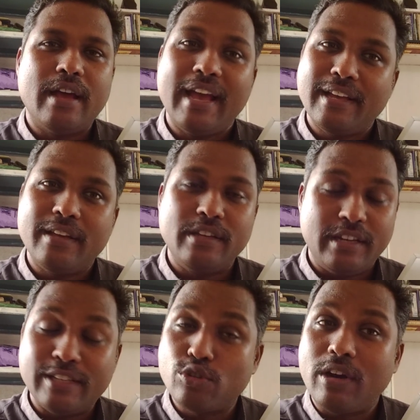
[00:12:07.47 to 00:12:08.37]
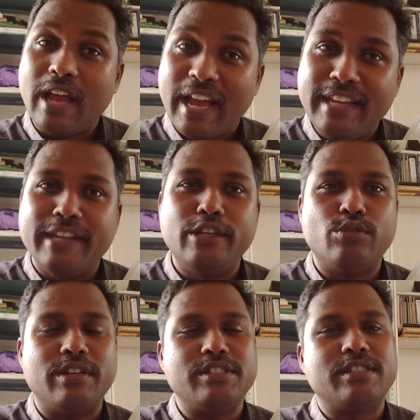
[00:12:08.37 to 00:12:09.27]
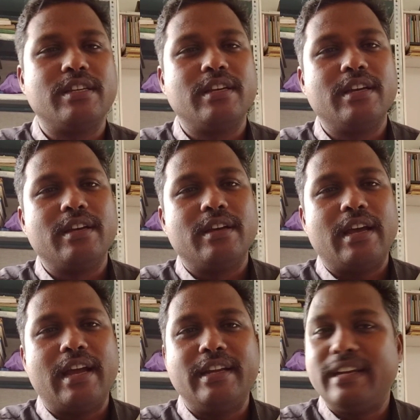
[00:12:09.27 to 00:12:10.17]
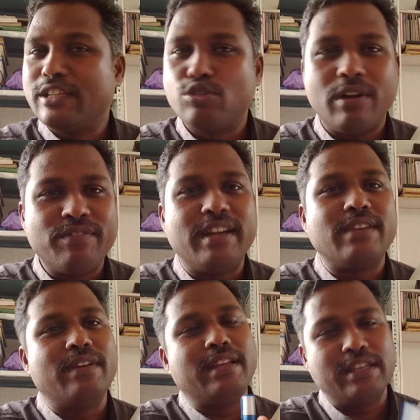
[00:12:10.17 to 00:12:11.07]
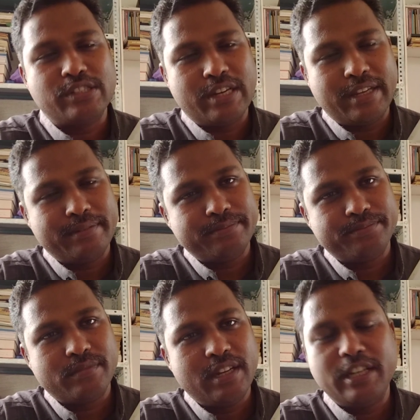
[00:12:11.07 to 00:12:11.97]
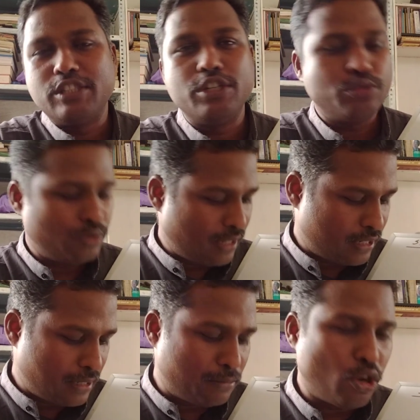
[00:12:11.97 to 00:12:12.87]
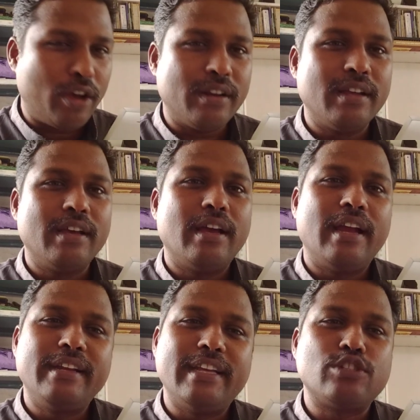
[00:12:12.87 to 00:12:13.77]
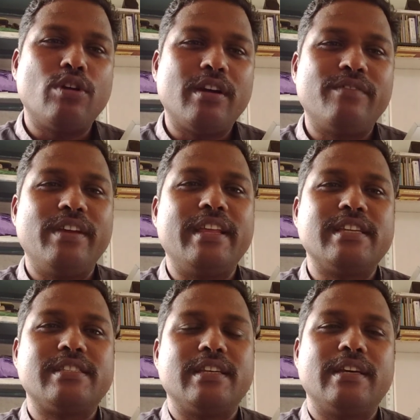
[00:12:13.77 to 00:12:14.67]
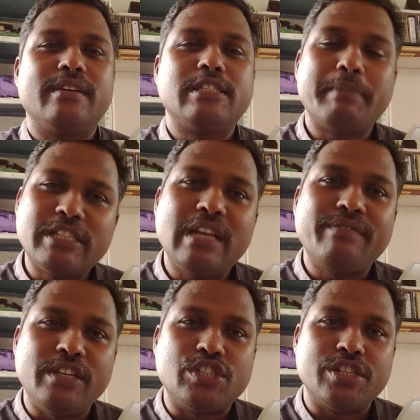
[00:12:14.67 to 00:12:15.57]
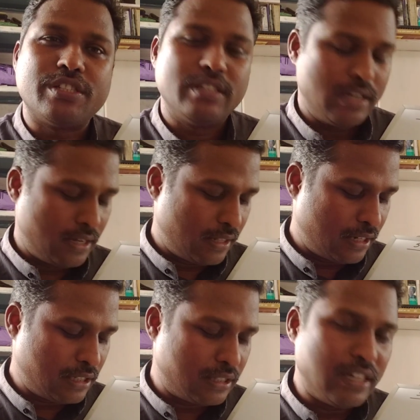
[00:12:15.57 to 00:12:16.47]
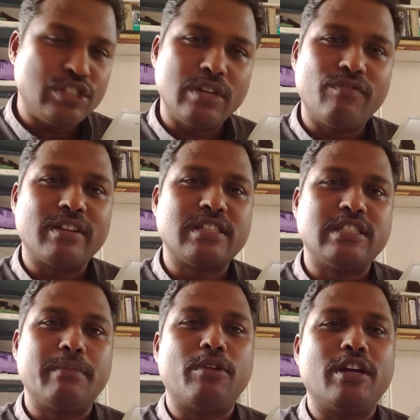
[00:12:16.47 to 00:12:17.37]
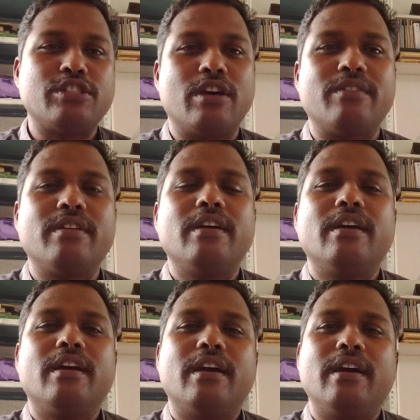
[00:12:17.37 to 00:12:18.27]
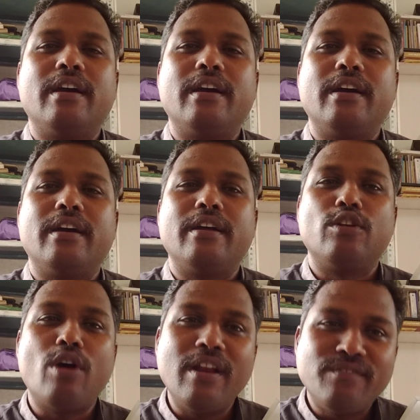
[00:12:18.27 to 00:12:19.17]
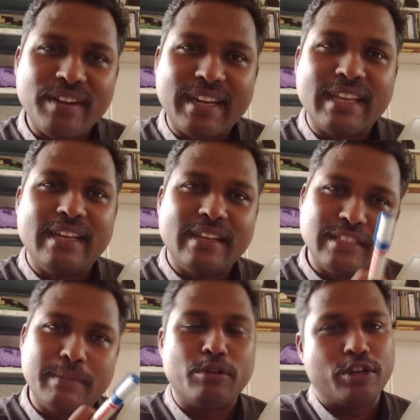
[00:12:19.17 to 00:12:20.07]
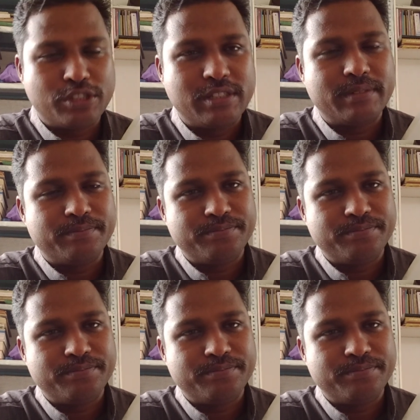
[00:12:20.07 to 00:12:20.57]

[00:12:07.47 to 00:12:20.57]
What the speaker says: has got high endurance and it does not fatigue very easily. It is due to the receptor. It has got various special features. The stress reflex receptors are non-fatigue receptors.